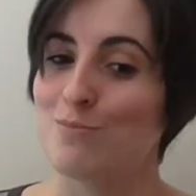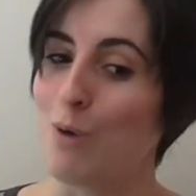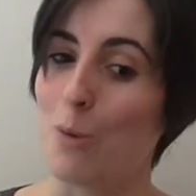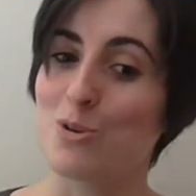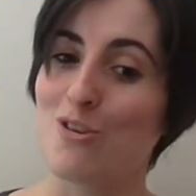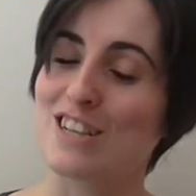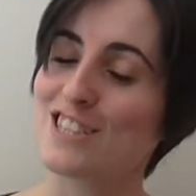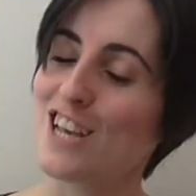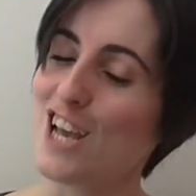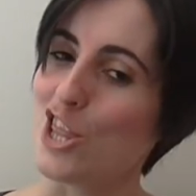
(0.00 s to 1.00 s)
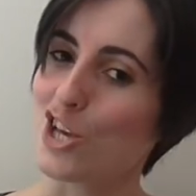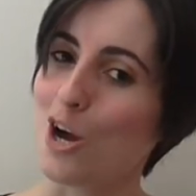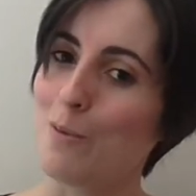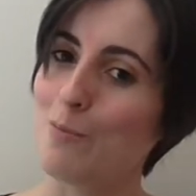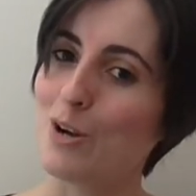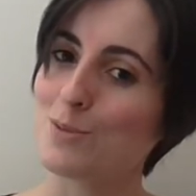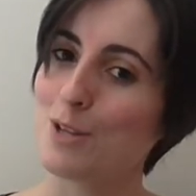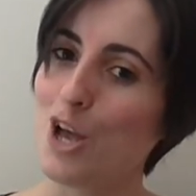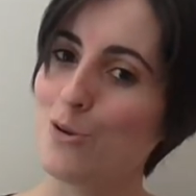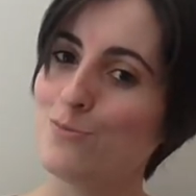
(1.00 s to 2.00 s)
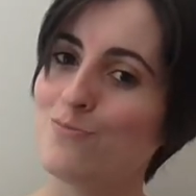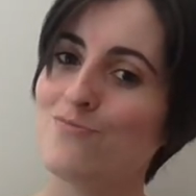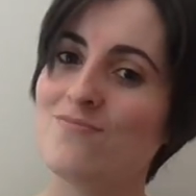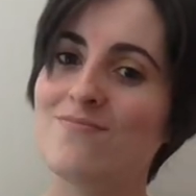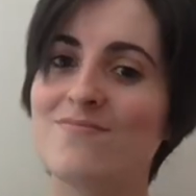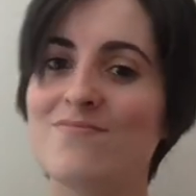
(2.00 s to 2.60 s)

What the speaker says: Pop your answer in the comment box below. If you liked this